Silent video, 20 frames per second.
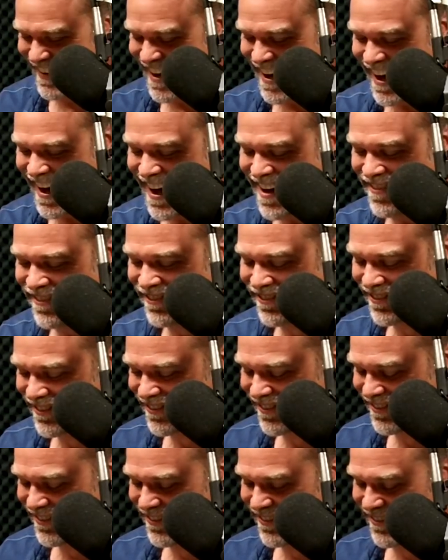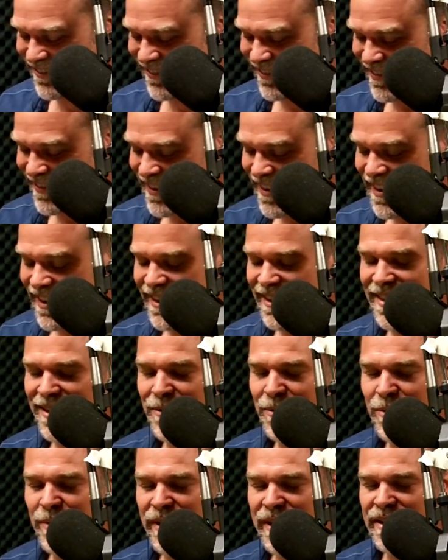
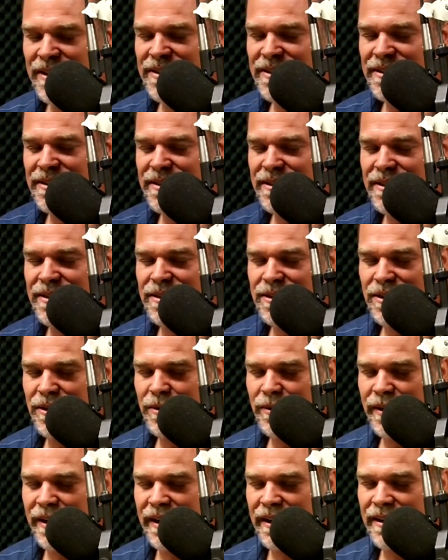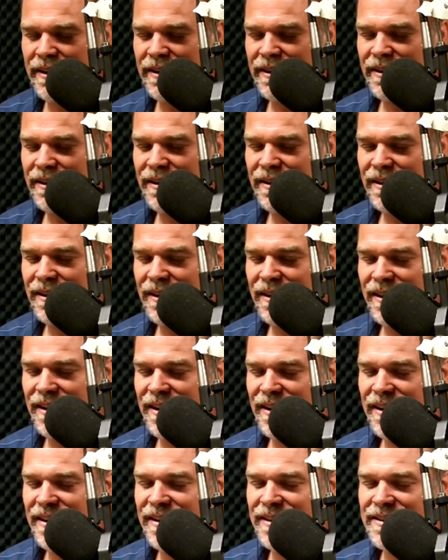The reason to do it
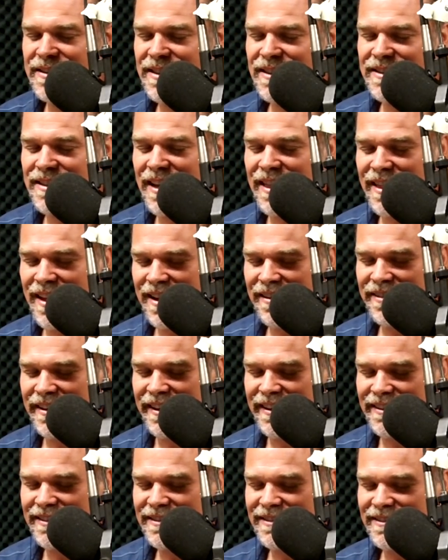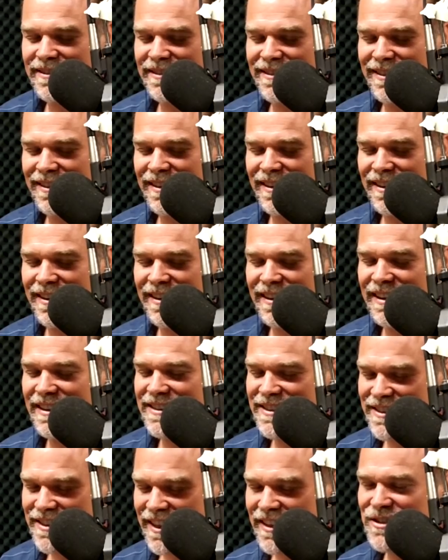is because I love it.
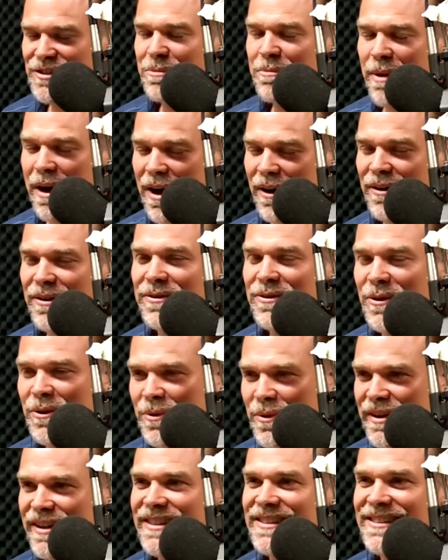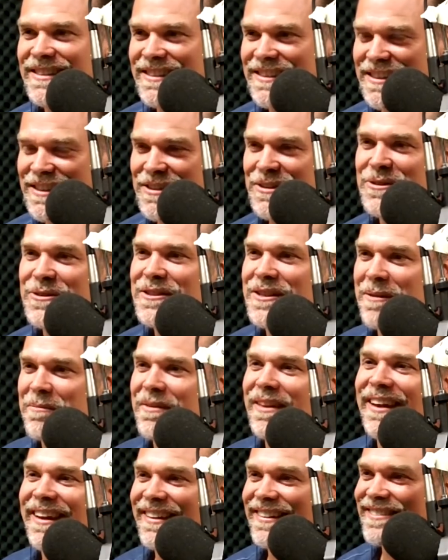It's such a powerful reason to do
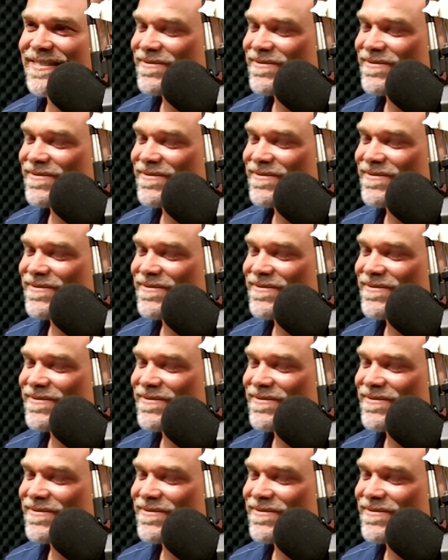something.